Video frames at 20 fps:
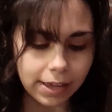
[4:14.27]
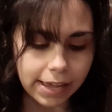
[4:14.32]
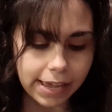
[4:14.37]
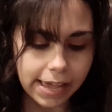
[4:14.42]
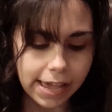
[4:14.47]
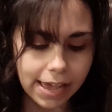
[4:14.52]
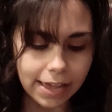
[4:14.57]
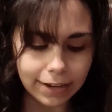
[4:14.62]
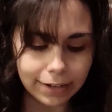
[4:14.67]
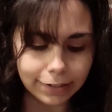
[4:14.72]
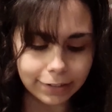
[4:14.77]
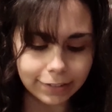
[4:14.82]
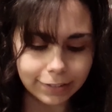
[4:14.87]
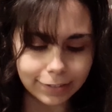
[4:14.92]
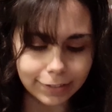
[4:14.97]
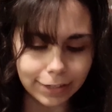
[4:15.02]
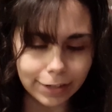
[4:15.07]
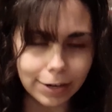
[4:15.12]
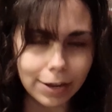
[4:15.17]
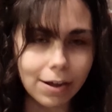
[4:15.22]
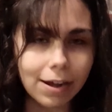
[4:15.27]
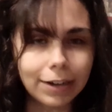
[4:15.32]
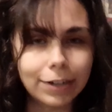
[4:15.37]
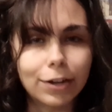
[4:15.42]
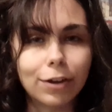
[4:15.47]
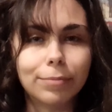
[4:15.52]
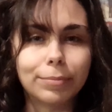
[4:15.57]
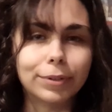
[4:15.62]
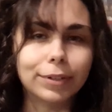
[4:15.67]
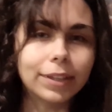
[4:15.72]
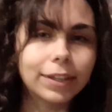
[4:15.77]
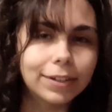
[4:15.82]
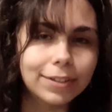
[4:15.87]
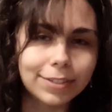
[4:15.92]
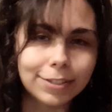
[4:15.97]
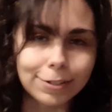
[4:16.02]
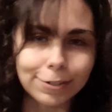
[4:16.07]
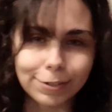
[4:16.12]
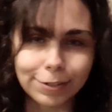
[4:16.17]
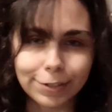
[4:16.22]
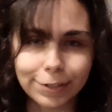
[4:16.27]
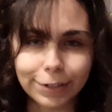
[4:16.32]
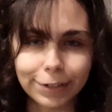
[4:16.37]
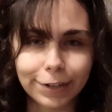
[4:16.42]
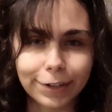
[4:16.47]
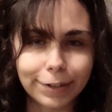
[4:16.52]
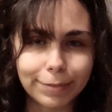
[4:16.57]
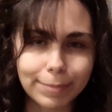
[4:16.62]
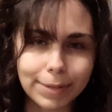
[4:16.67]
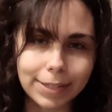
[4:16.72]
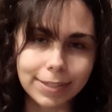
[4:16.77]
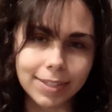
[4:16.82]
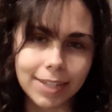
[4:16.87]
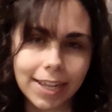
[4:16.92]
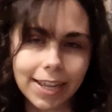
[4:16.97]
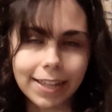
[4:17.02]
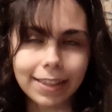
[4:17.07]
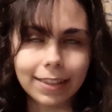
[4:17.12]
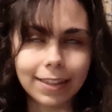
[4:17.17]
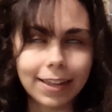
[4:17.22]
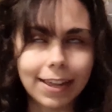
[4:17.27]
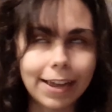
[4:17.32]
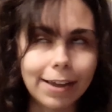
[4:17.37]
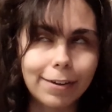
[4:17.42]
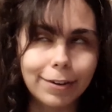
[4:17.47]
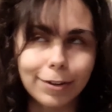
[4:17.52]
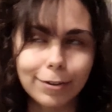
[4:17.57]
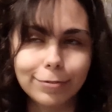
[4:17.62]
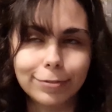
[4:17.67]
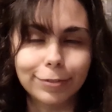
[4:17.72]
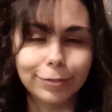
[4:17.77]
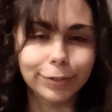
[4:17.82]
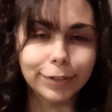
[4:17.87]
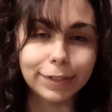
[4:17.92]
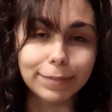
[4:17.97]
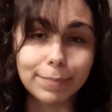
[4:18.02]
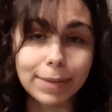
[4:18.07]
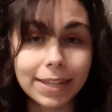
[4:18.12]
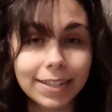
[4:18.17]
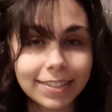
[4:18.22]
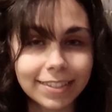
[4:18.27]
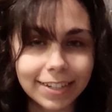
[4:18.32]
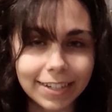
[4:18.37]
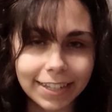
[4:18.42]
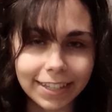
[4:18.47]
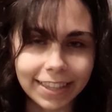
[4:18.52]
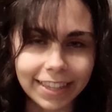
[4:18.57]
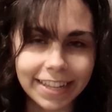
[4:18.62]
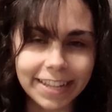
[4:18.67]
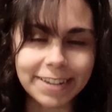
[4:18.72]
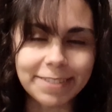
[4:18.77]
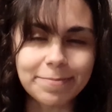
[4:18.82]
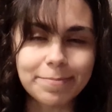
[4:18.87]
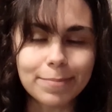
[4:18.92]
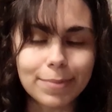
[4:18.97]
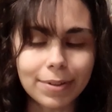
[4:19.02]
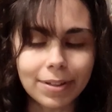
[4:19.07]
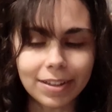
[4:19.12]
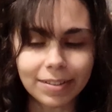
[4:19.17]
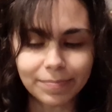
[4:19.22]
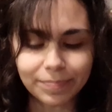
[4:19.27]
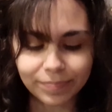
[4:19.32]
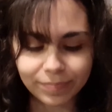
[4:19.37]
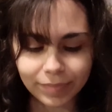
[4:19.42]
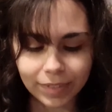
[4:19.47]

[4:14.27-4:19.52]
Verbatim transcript: And, you know, I know I'm your little sister, and me saying that, I don't know if it really means anything, but,